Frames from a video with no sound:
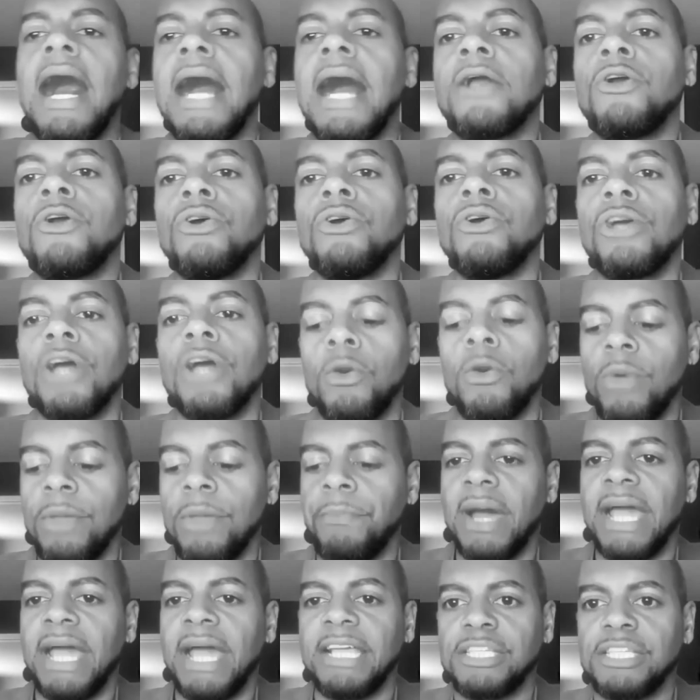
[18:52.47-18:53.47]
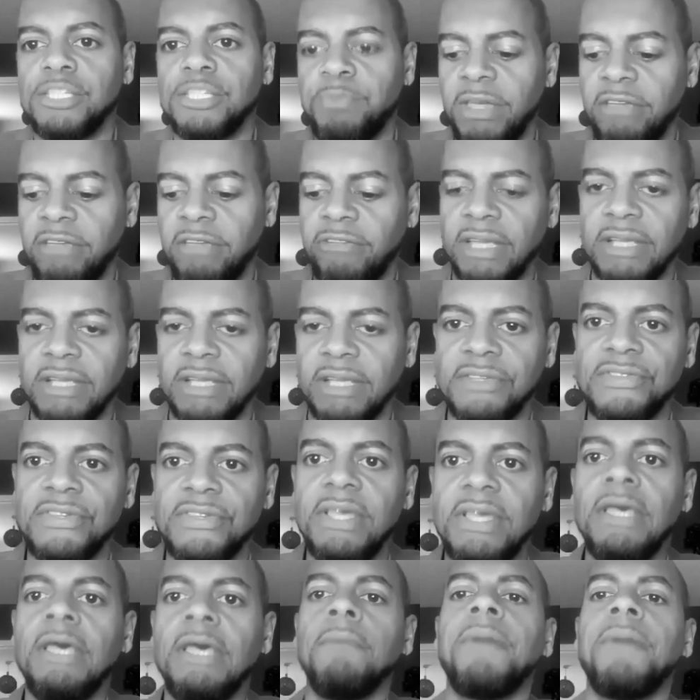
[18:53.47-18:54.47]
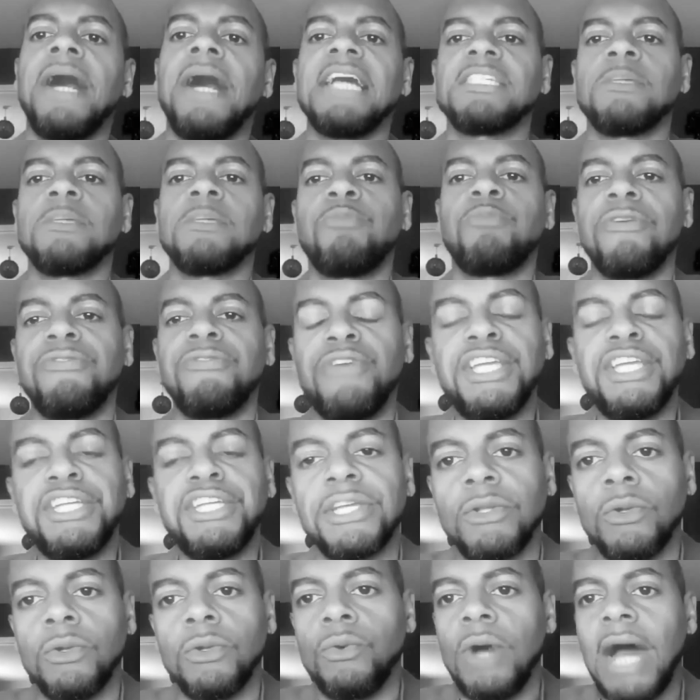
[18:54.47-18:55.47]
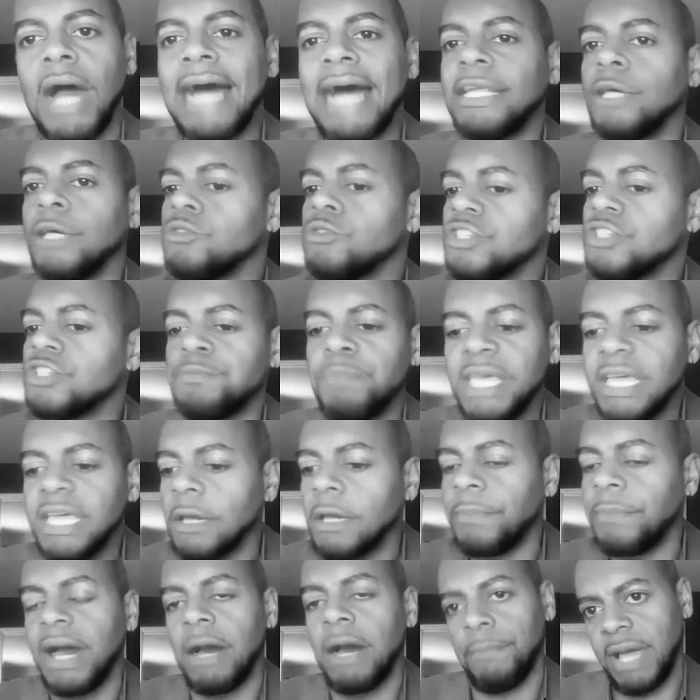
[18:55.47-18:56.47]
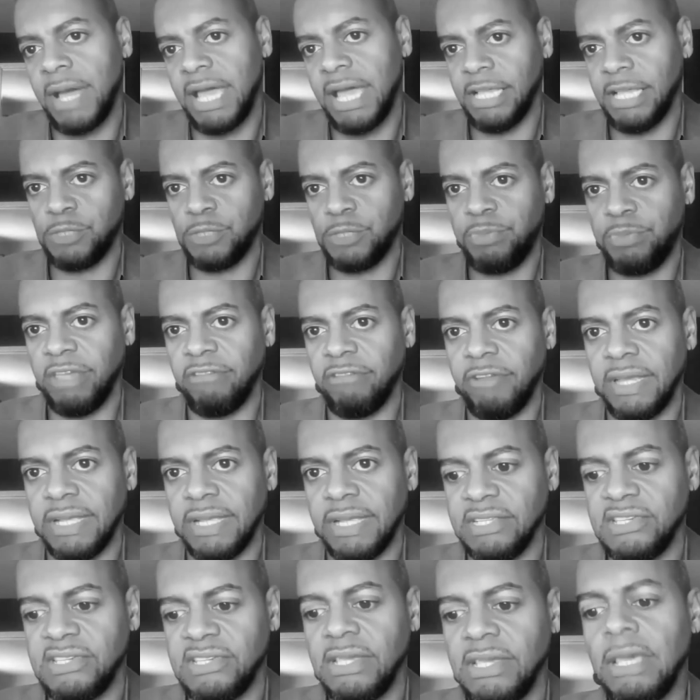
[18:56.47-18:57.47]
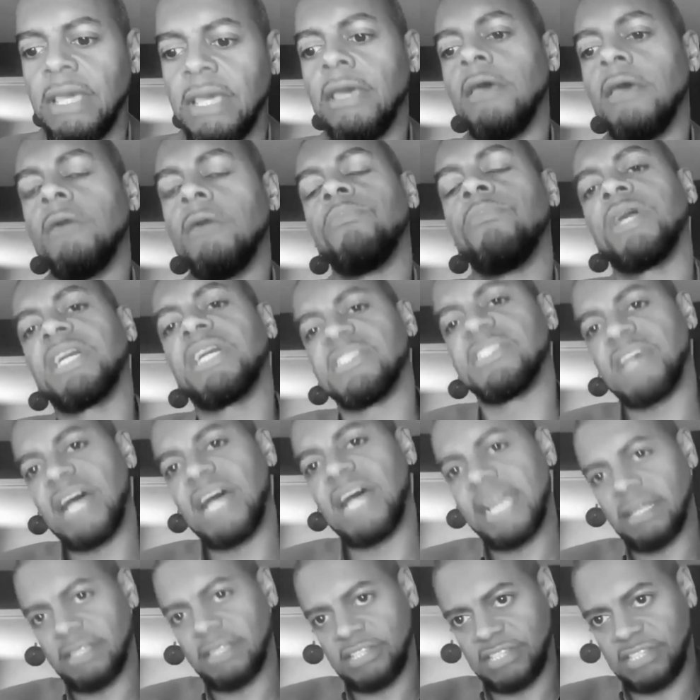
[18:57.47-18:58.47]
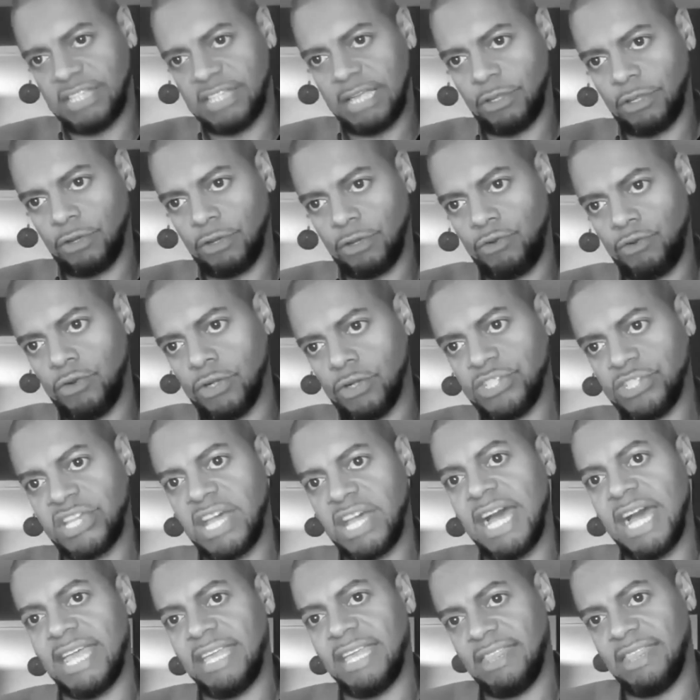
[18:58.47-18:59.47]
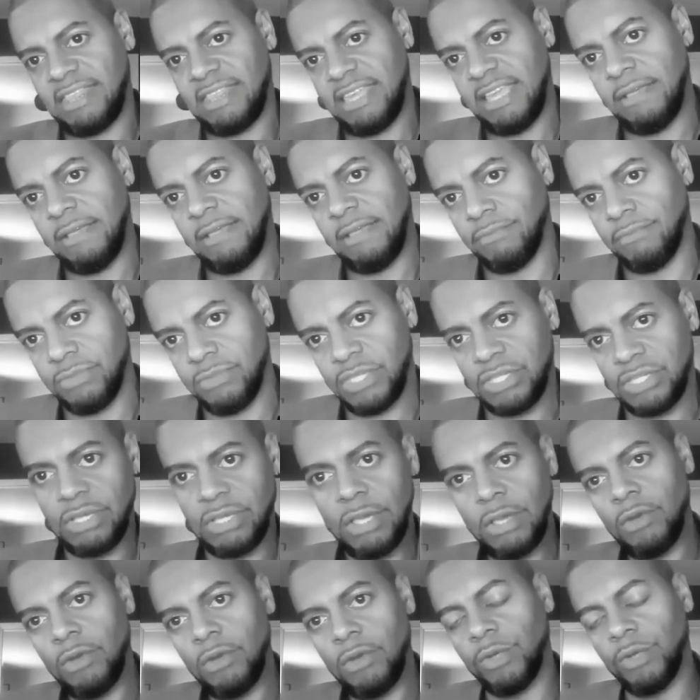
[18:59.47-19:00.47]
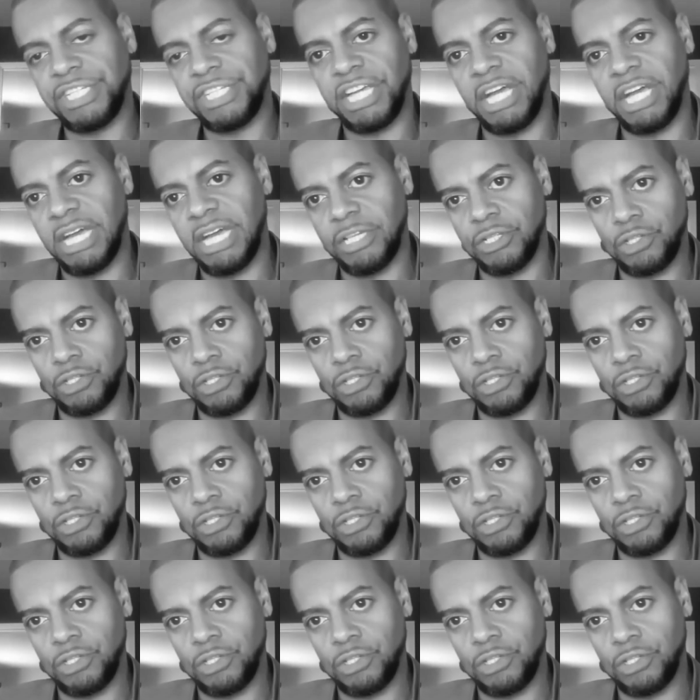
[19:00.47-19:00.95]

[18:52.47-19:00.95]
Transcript: I could go with my experience, but as a professional, I don't speak about my experience because I understand the cross-cutting themes, which are